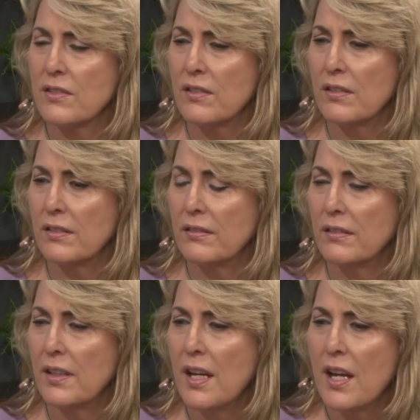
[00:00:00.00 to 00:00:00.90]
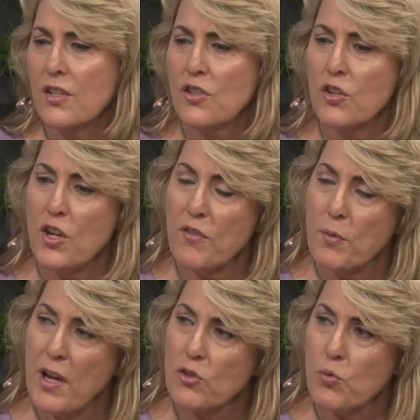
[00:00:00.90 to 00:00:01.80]
good. So you have
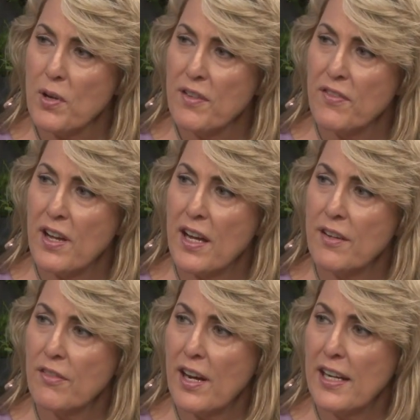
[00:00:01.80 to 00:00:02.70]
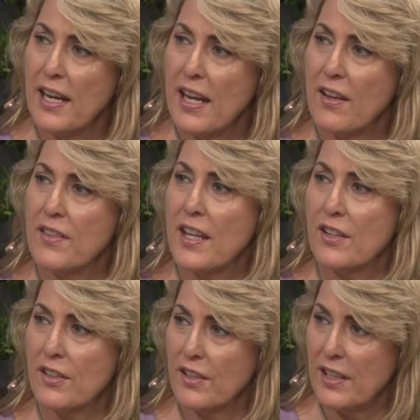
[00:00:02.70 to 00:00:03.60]
around 25 right now that
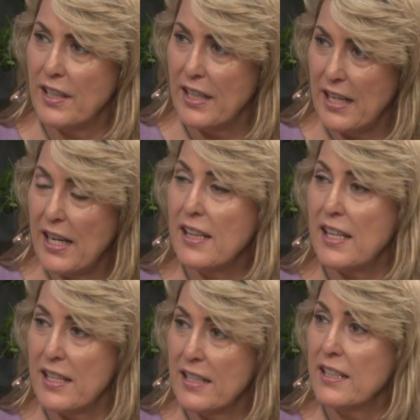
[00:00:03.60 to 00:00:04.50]
are in the